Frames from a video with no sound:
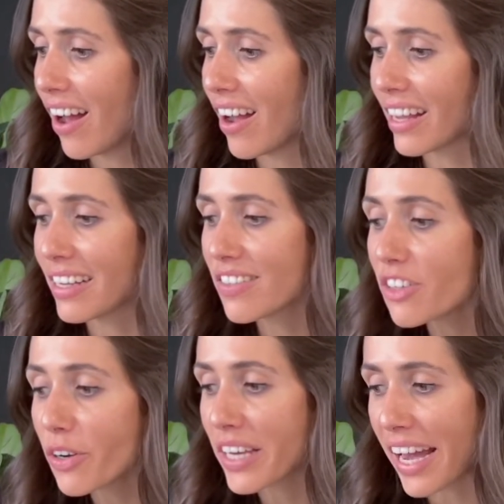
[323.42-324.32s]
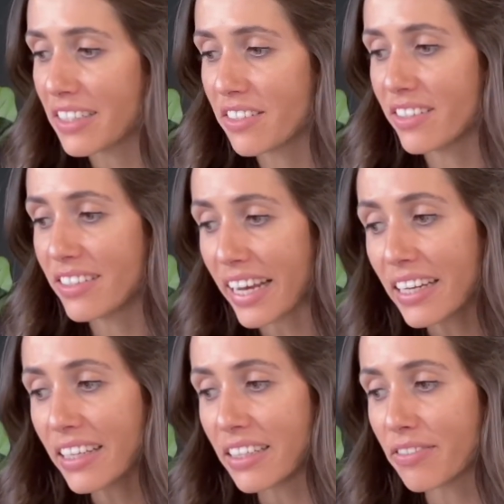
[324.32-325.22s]
Is it okay to
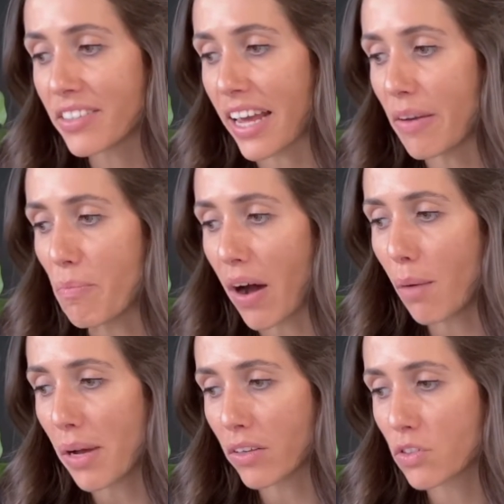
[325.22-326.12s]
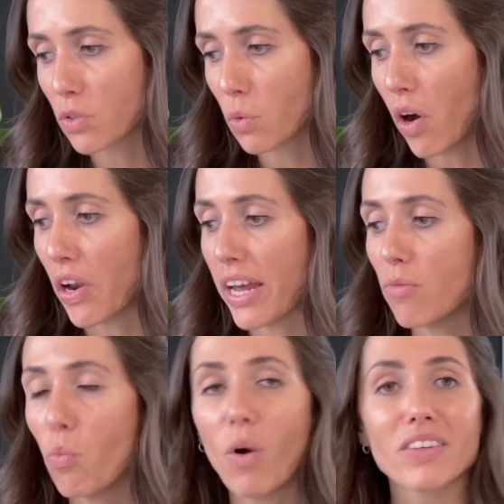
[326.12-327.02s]
deadlift and barbell squat,
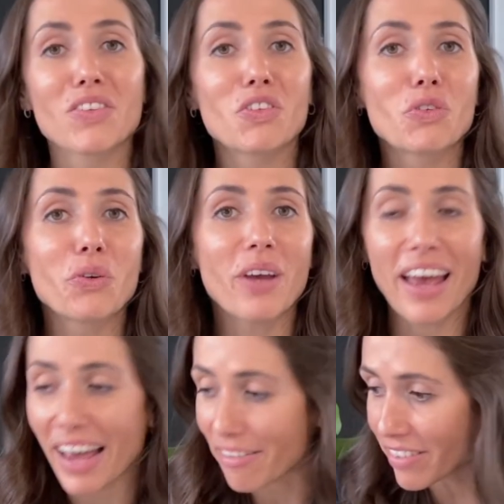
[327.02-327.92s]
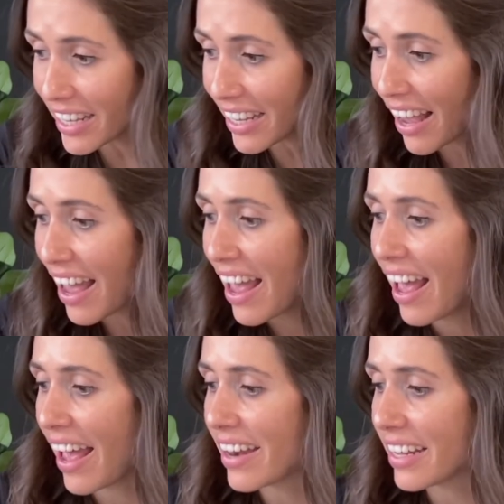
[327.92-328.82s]
and what's too heavy?
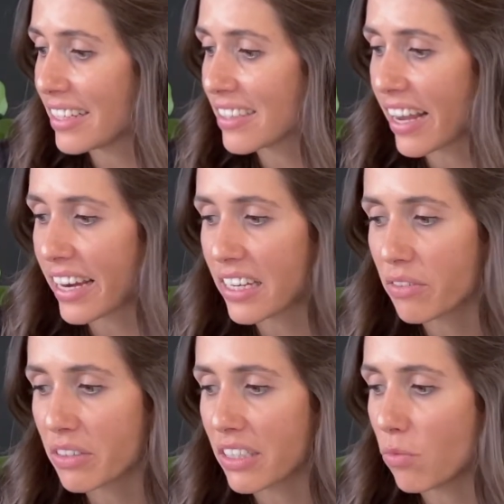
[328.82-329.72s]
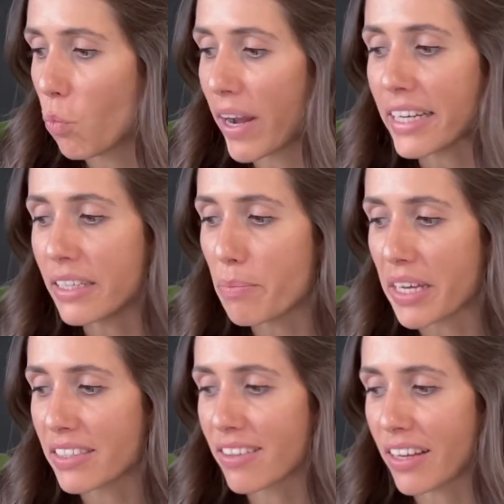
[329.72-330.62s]
And is there any real weight
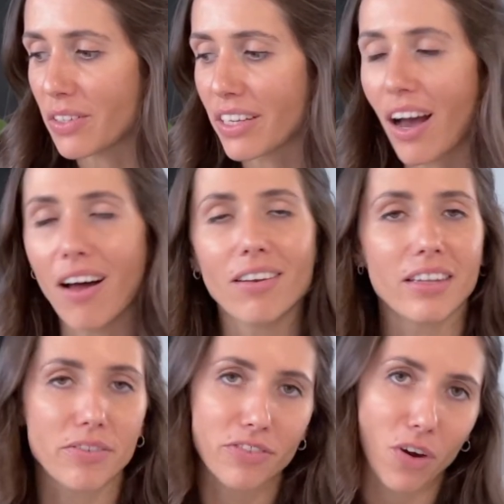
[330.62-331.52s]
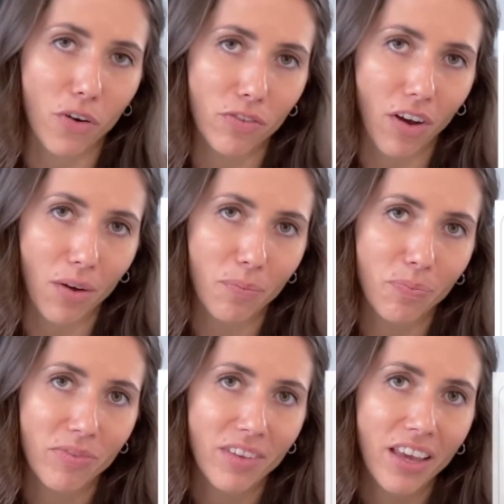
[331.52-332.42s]
limit that you can't lift over?
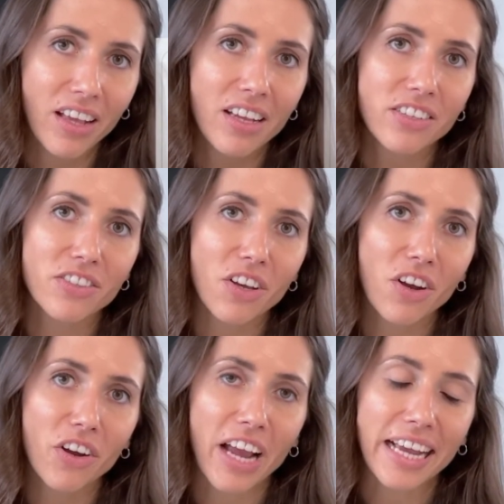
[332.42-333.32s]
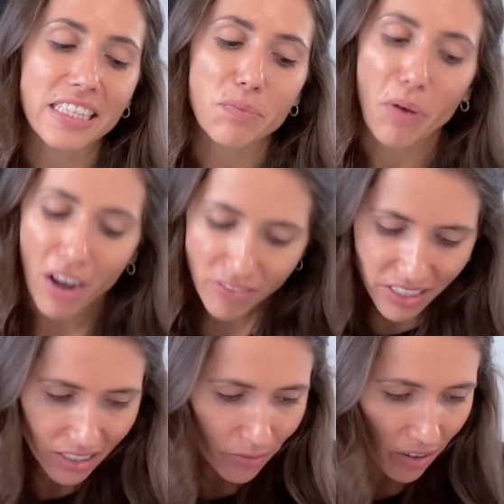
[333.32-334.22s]
So it's
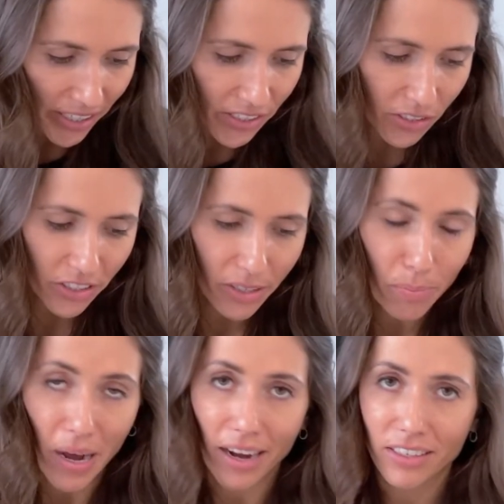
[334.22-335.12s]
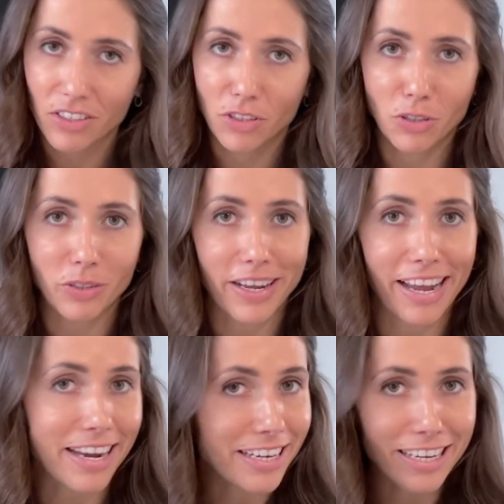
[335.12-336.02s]
perfectly fine to go back to
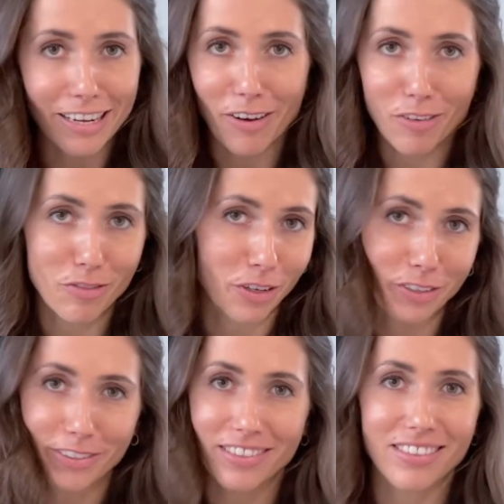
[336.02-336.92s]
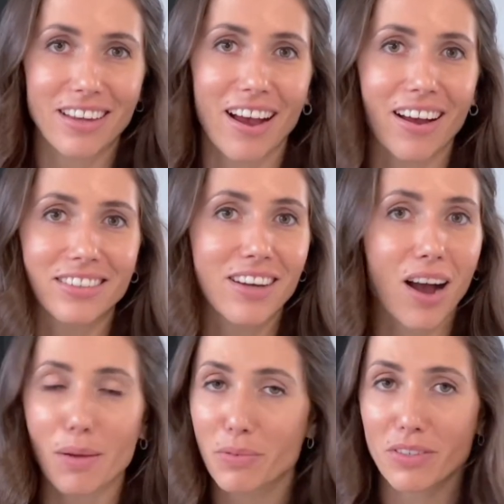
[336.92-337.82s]
any of those
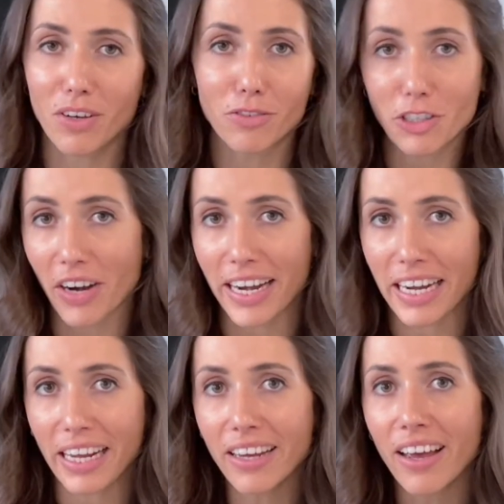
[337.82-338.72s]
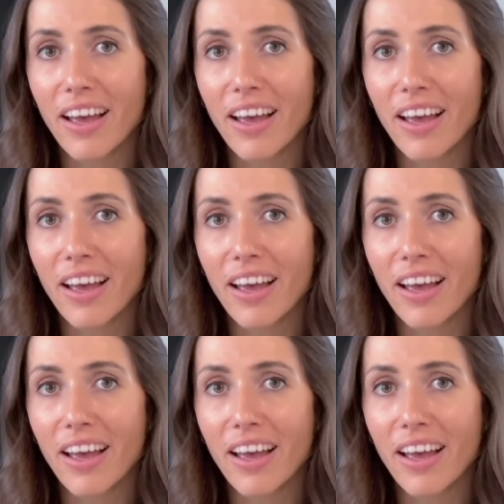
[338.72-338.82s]
types of training.